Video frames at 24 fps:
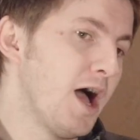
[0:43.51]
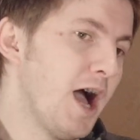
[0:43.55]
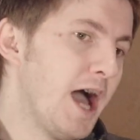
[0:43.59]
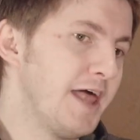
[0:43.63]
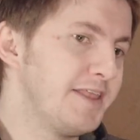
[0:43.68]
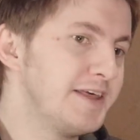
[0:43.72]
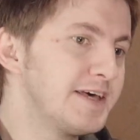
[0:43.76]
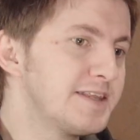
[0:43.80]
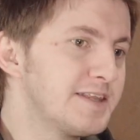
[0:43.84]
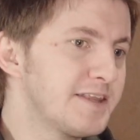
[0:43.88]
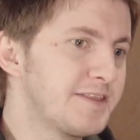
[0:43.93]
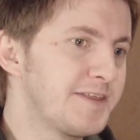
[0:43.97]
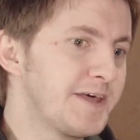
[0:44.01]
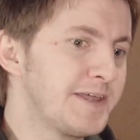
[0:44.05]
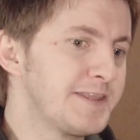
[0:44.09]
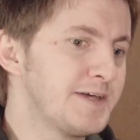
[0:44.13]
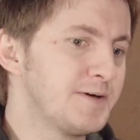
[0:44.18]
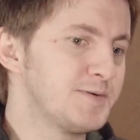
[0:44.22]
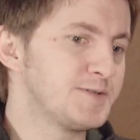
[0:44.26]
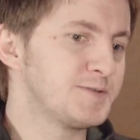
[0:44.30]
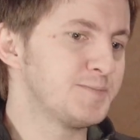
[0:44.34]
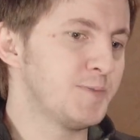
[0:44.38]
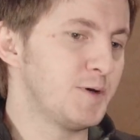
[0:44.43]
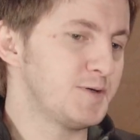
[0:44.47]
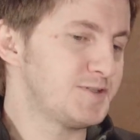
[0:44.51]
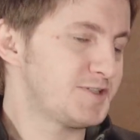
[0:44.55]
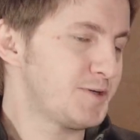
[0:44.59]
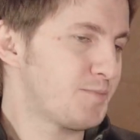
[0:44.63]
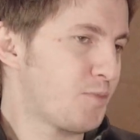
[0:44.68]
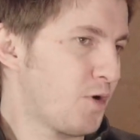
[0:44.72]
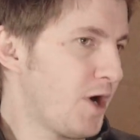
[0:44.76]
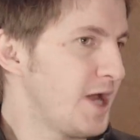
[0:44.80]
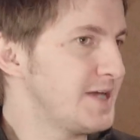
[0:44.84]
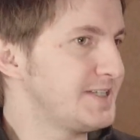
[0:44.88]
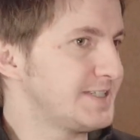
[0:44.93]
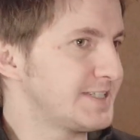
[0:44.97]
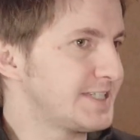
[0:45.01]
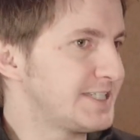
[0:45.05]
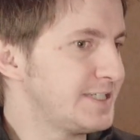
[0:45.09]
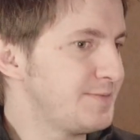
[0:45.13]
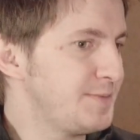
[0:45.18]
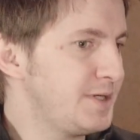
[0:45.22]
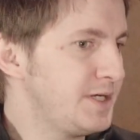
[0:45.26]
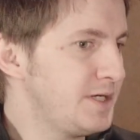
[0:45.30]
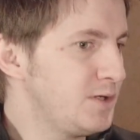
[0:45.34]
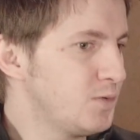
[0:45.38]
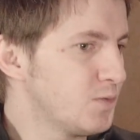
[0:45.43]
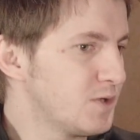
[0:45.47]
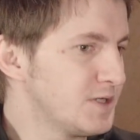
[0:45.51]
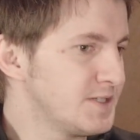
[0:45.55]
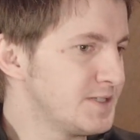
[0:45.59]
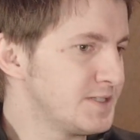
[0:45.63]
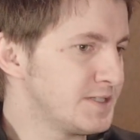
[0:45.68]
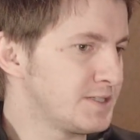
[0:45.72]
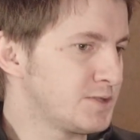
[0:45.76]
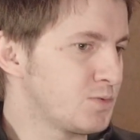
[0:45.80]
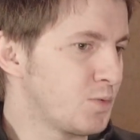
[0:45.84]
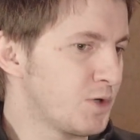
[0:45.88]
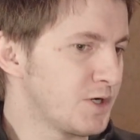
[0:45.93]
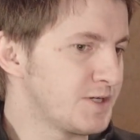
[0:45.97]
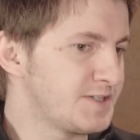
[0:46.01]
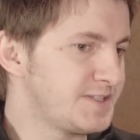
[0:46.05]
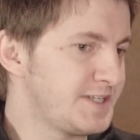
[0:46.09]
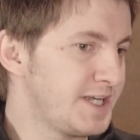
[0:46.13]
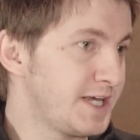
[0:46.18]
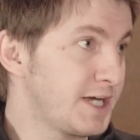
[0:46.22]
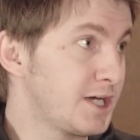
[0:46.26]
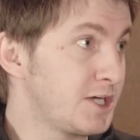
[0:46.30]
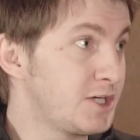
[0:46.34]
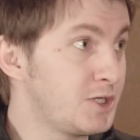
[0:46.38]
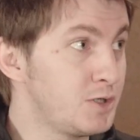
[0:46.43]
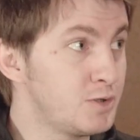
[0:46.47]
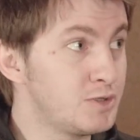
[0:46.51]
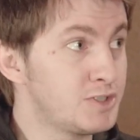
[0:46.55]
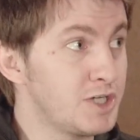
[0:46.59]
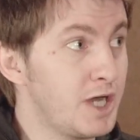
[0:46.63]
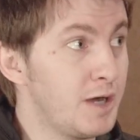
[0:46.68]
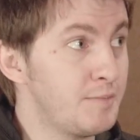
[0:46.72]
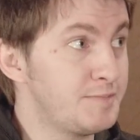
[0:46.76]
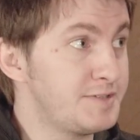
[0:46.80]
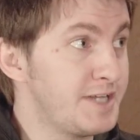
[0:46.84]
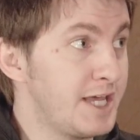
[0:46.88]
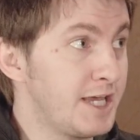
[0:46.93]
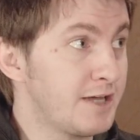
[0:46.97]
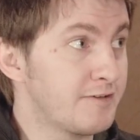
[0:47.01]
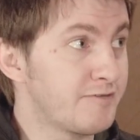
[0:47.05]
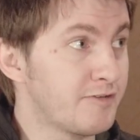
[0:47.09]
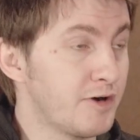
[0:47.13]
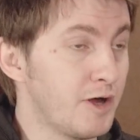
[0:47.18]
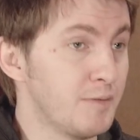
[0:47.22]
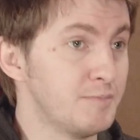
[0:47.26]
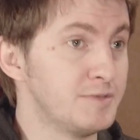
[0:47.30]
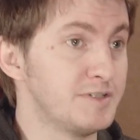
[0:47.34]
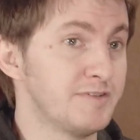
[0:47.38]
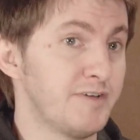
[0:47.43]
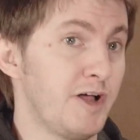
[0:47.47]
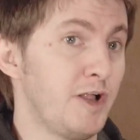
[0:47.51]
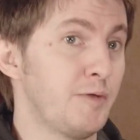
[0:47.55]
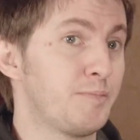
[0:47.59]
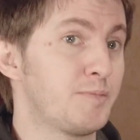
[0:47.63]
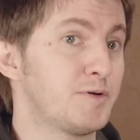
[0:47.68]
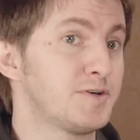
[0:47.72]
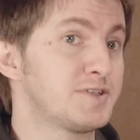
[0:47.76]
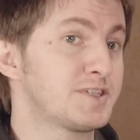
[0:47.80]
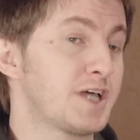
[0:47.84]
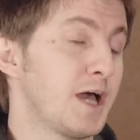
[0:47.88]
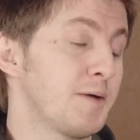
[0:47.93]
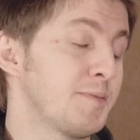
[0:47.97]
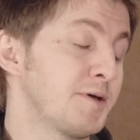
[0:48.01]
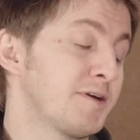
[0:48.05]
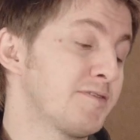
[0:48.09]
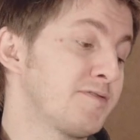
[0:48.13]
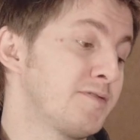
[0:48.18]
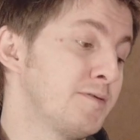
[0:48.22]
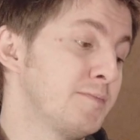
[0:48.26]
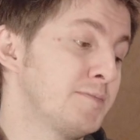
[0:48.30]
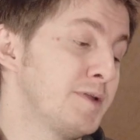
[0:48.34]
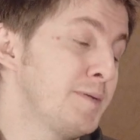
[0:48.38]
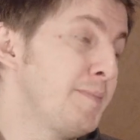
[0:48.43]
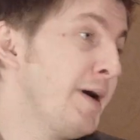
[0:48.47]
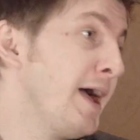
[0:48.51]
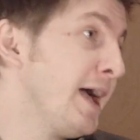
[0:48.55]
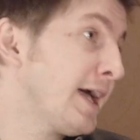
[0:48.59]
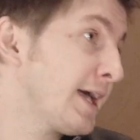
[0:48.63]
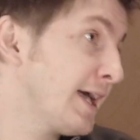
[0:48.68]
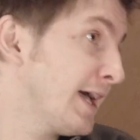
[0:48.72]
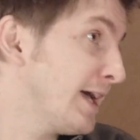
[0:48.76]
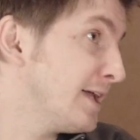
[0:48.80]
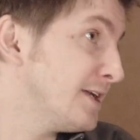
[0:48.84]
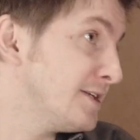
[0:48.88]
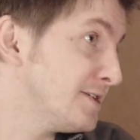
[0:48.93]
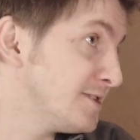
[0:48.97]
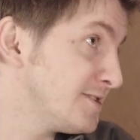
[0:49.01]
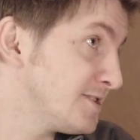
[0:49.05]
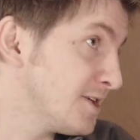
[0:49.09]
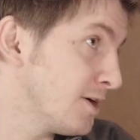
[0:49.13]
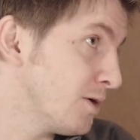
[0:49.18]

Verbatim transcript: I think the thing that was most surprising to me was we're seeing a huge uptake from developers coming from the back end.